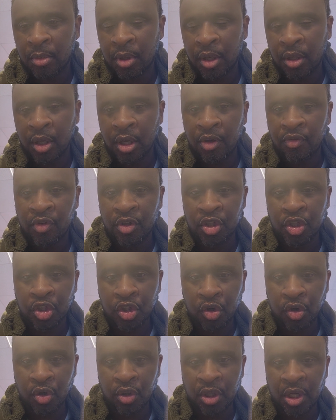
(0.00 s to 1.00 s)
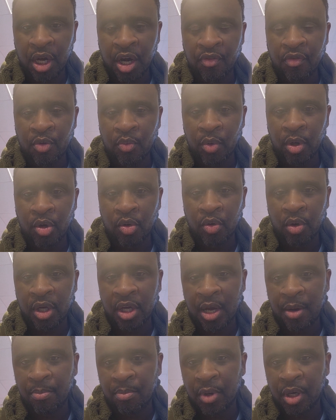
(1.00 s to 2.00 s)
And they've ensured that everyone who
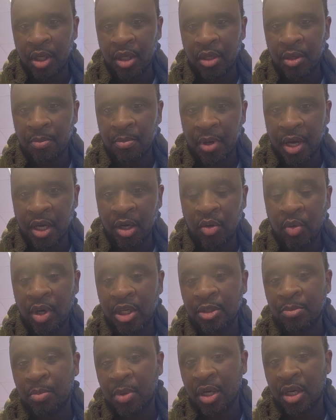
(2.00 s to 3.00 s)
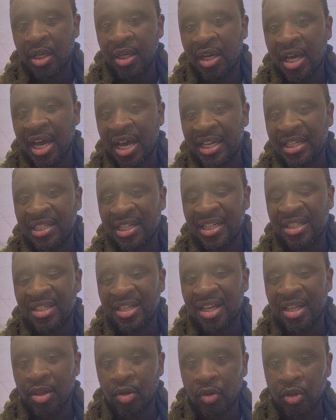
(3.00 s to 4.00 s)
kept money in the bank, who has money and assets
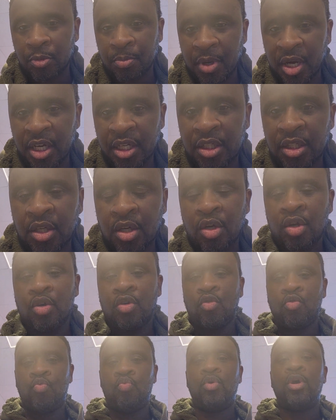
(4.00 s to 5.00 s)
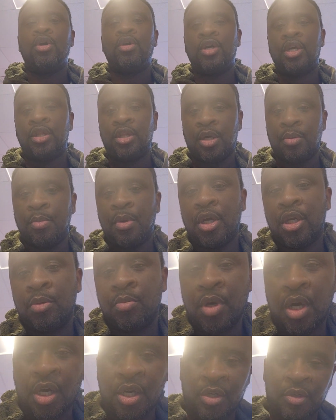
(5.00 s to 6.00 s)
in those banks, will get their money
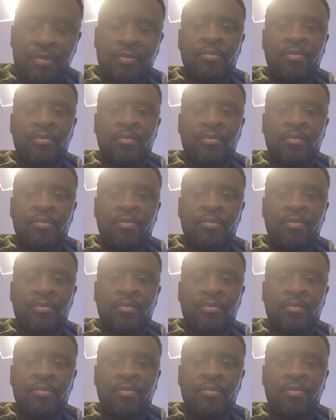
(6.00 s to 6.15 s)
back.